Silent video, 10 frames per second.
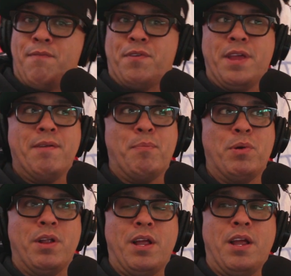And for them to
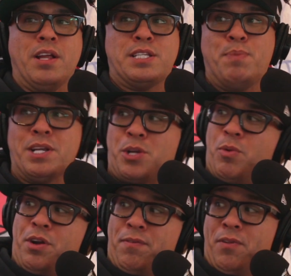put,
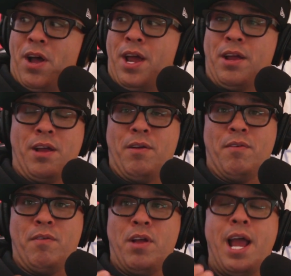especially when you're flying
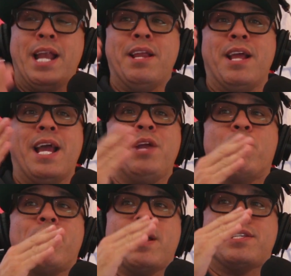
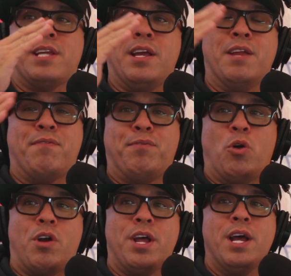anywhere that's in
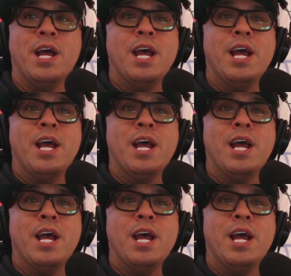Florida,